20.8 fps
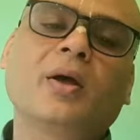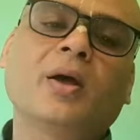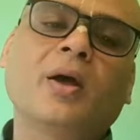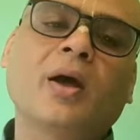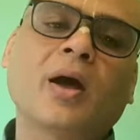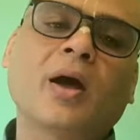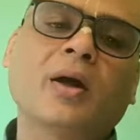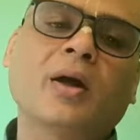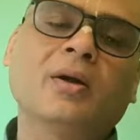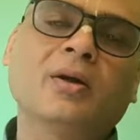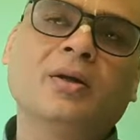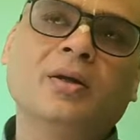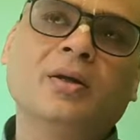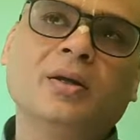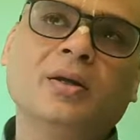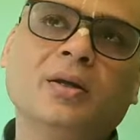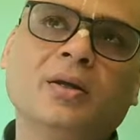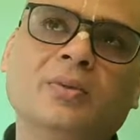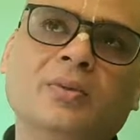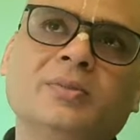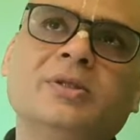and
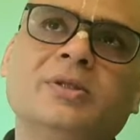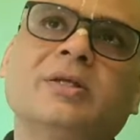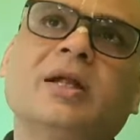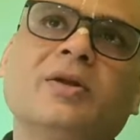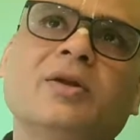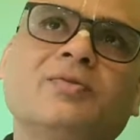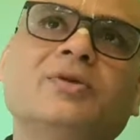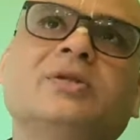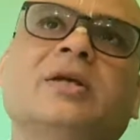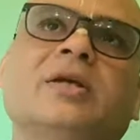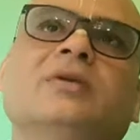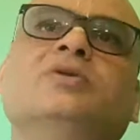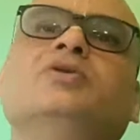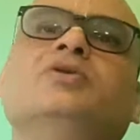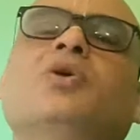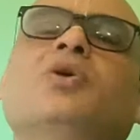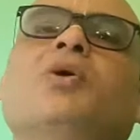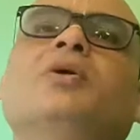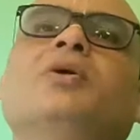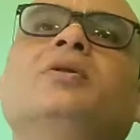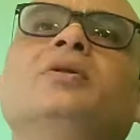he himself is
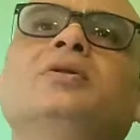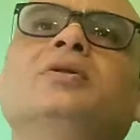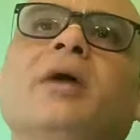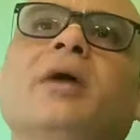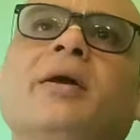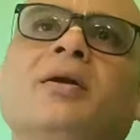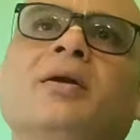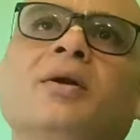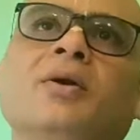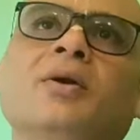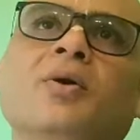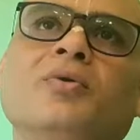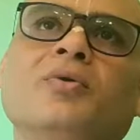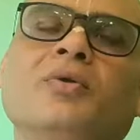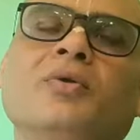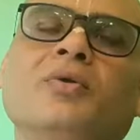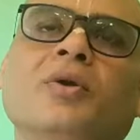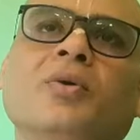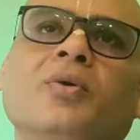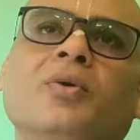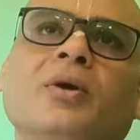enjoying the chanting of
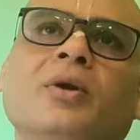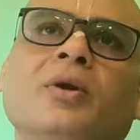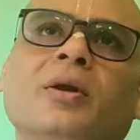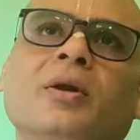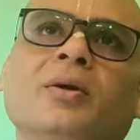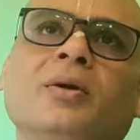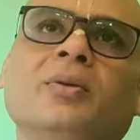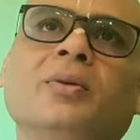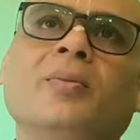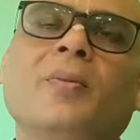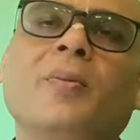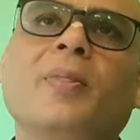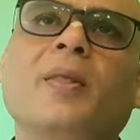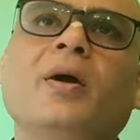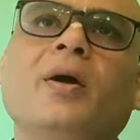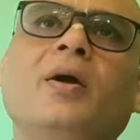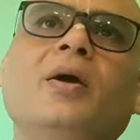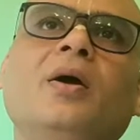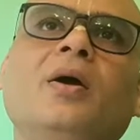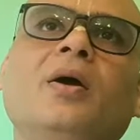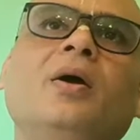the holy name.
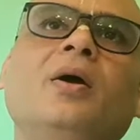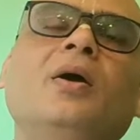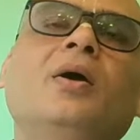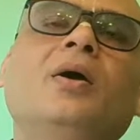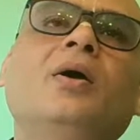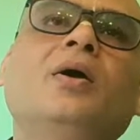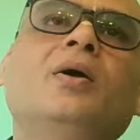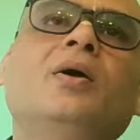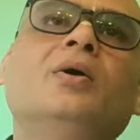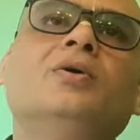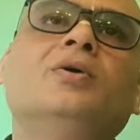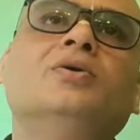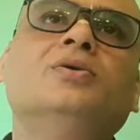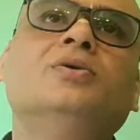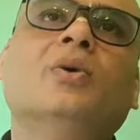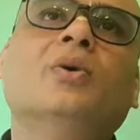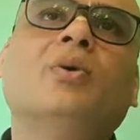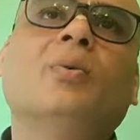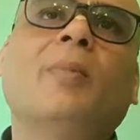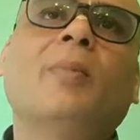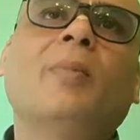
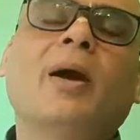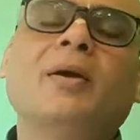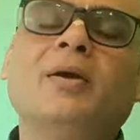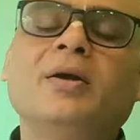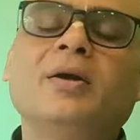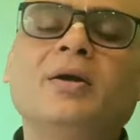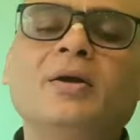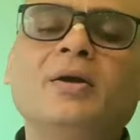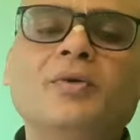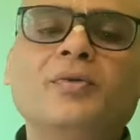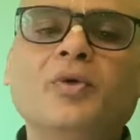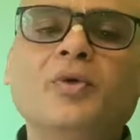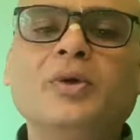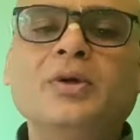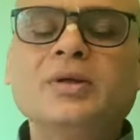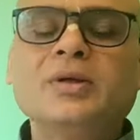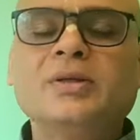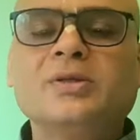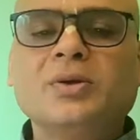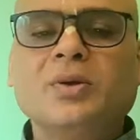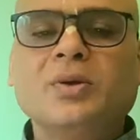So, my dear
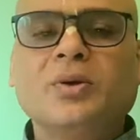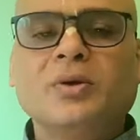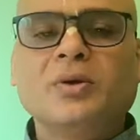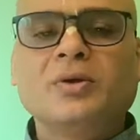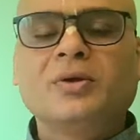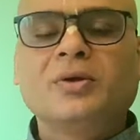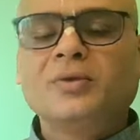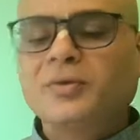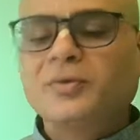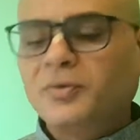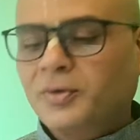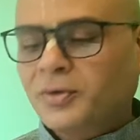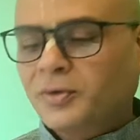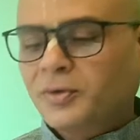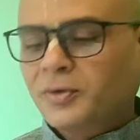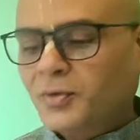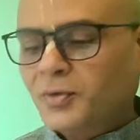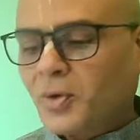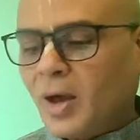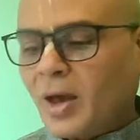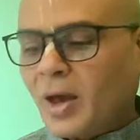devotees,
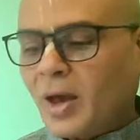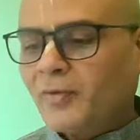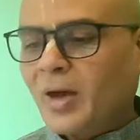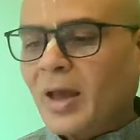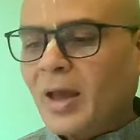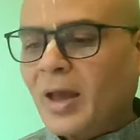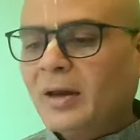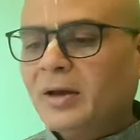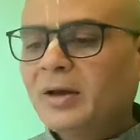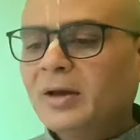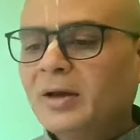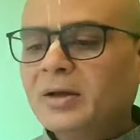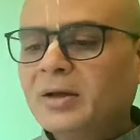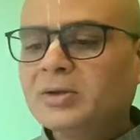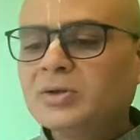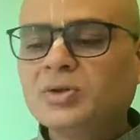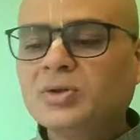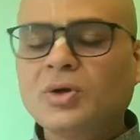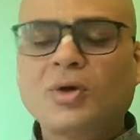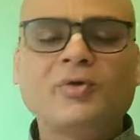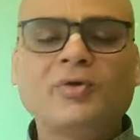if you have any
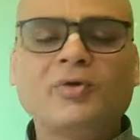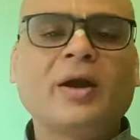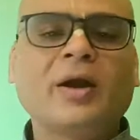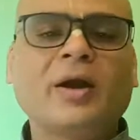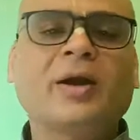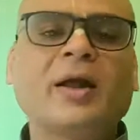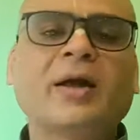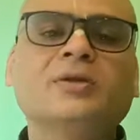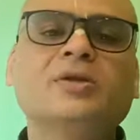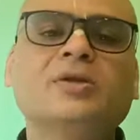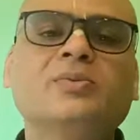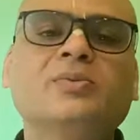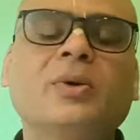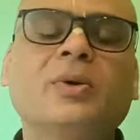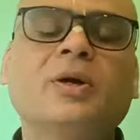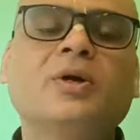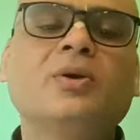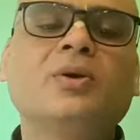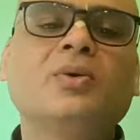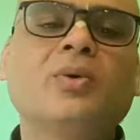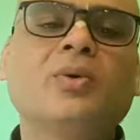tinge of
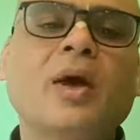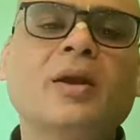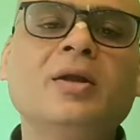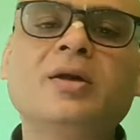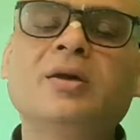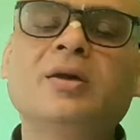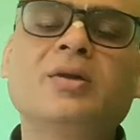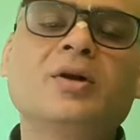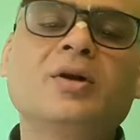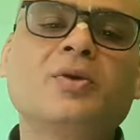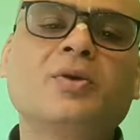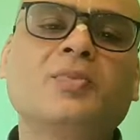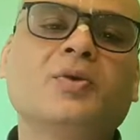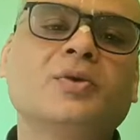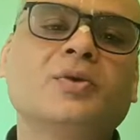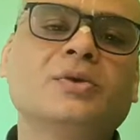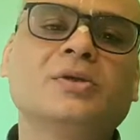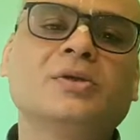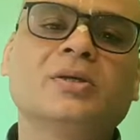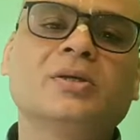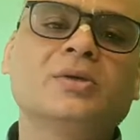attachment to any other
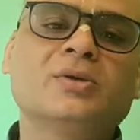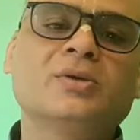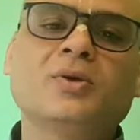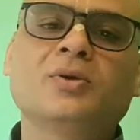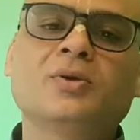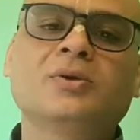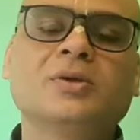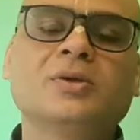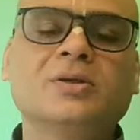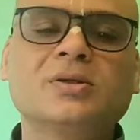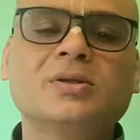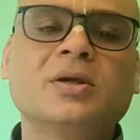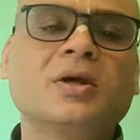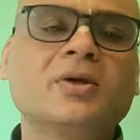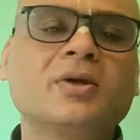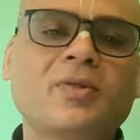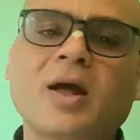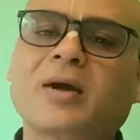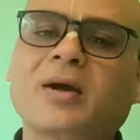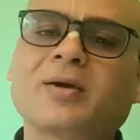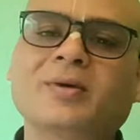process, just
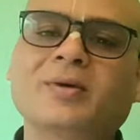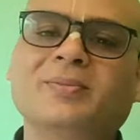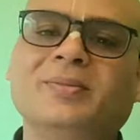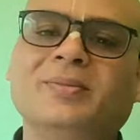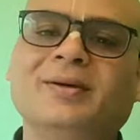give that up.